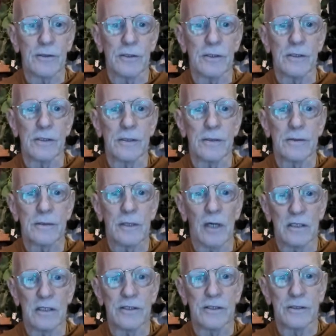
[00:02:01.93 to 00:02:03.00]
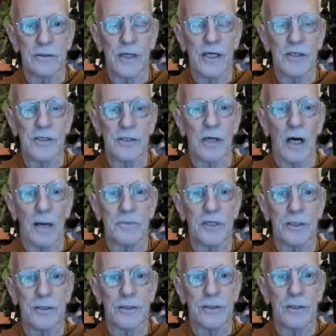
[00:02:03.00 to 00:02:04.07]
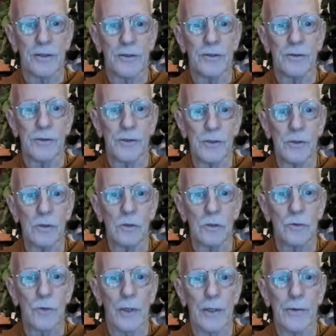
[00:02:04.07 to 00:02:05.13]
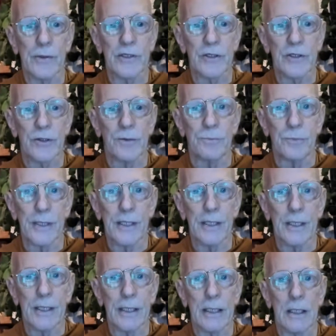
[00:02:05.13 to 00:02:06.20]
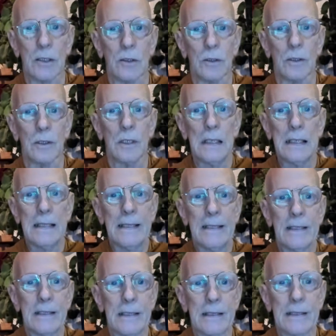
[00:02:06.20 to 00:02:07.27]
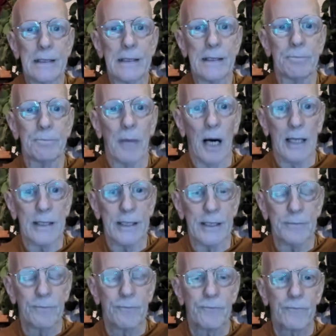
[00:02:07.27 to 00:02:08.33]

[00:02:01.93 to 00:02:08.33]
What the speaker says: or concentration object that you use, whether it's the breathing or the body,